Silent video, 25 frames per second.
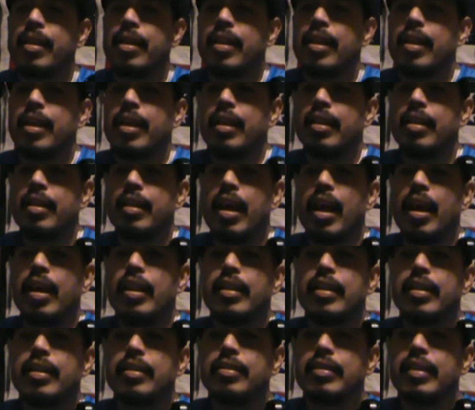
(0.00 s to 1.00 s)
It's got
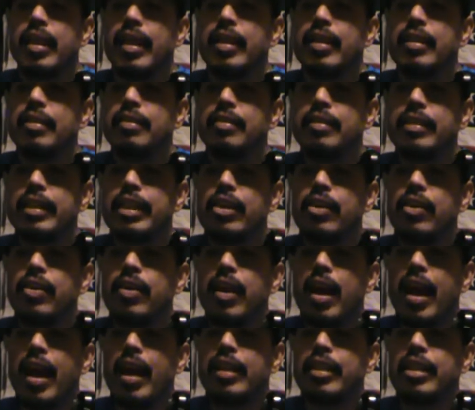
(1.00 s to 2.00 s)
a stainless steel
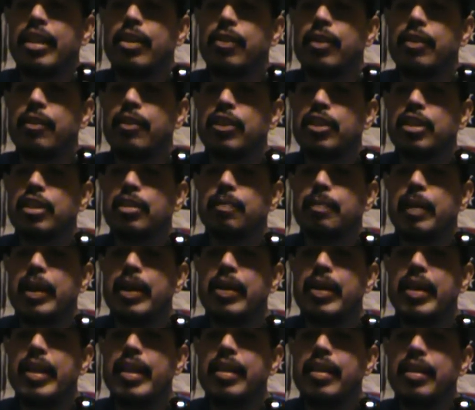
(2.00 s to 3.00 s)
anti-reverse
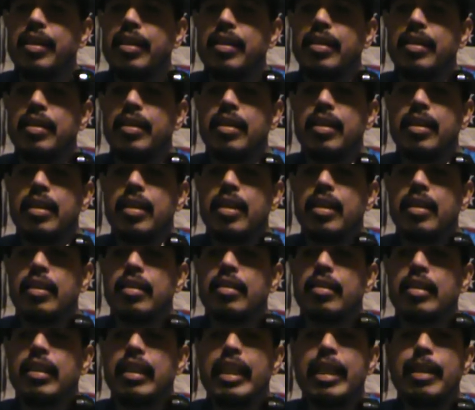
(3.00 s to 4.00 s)
bearing,
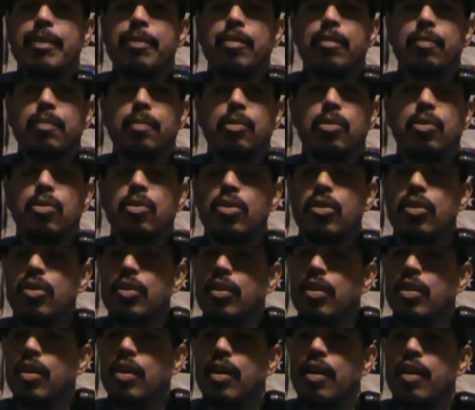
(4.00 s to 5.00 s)
sleeve spool
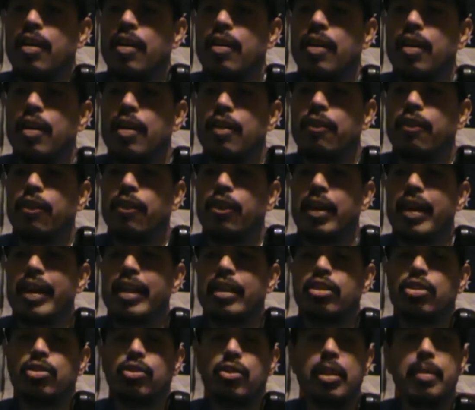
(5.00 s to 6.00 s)
for
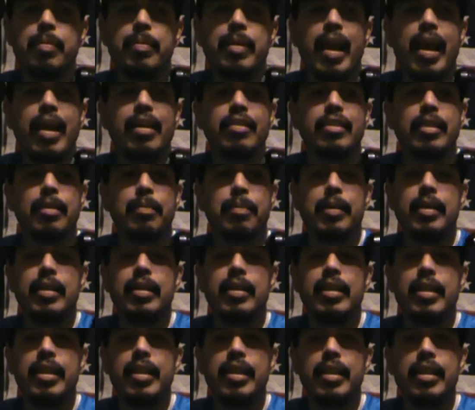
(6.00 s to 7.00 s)
extreme
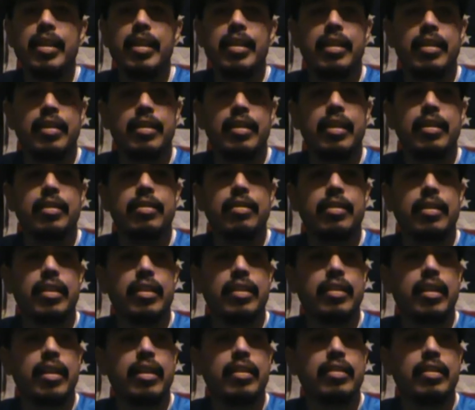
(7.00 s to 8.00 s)
castability. It
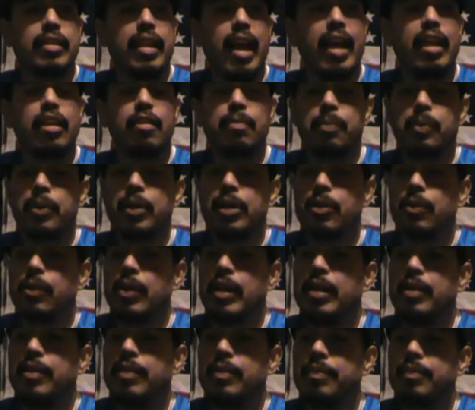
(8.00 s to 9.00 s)
does cast pretty
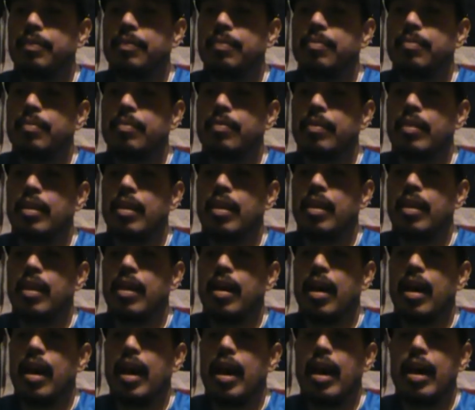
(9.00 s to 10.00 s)
well,
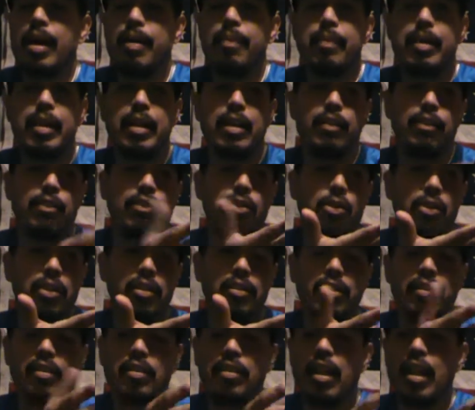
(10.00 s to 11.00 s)
and of
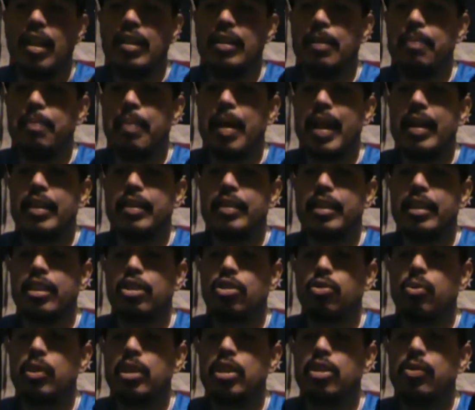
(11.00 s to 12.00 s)
course it's got the patented
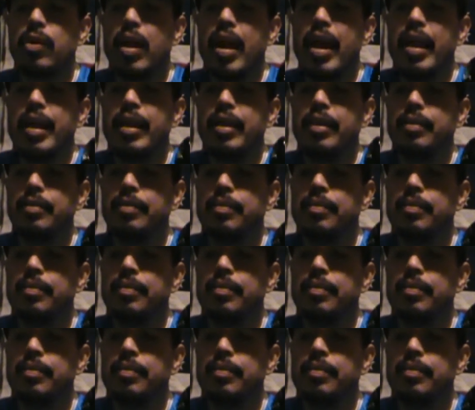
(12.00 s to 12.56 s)
twin drag.